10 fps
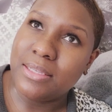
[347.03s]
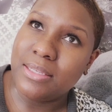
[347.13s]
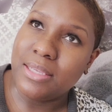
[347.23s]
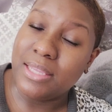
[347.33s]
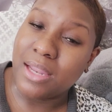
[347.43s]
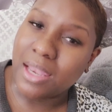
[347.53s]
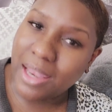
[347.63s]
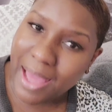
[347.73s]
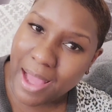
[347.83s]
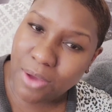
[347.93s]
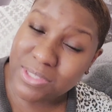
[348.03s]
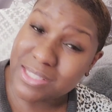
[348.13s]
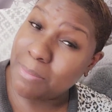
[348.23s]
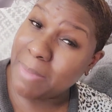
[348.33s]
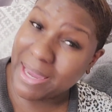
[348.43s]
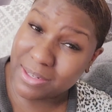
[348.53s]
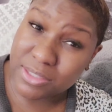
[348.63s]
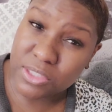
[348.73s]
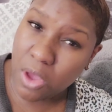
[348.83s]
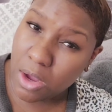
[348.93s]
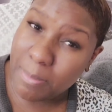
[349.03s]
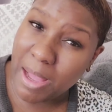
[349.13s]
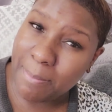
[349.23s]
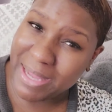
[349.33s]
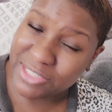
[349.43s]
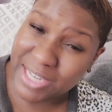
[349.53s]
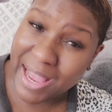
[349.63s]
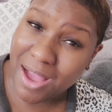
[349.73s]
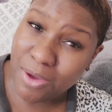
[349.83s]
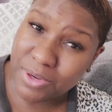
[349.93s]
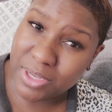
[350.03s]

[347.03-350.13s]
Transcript: and allow somebody to talk about my child